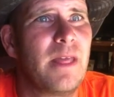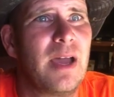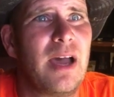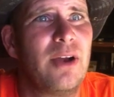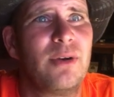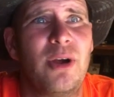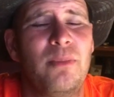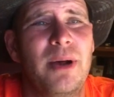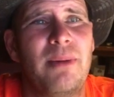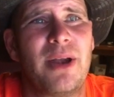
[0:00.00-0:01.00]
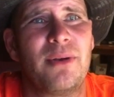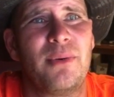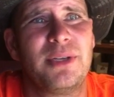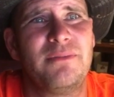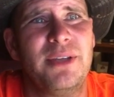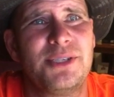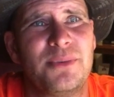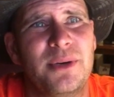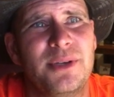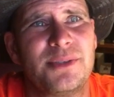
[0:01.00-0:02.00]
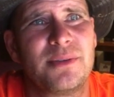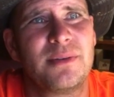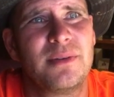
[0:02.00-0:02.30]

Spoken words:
I don't know, bub. I don't know what the video was.